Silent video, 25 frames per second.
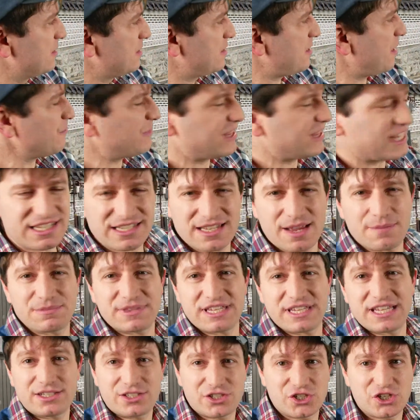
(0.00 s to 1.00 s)
something,
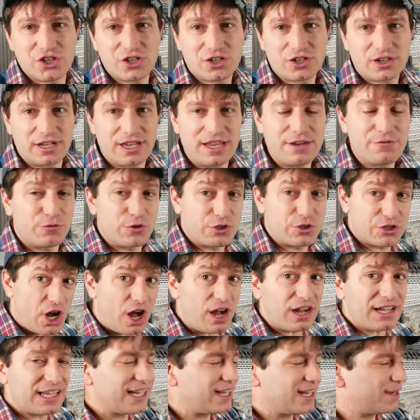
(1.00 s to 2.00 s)
something tuk, if we're
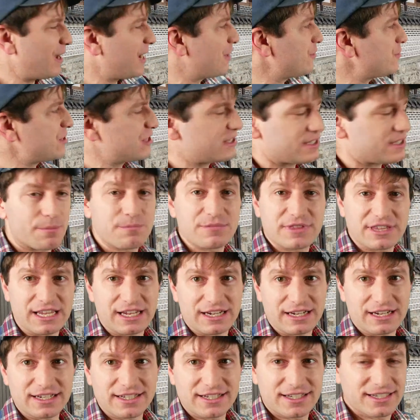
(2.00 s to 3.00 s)
talking about
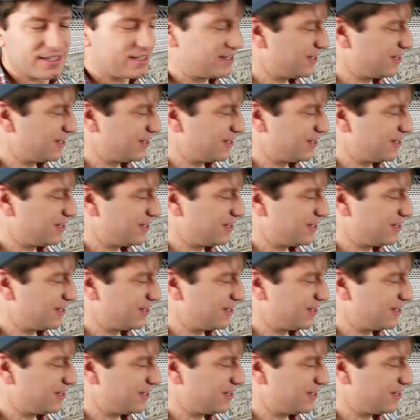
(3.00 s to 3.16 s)
something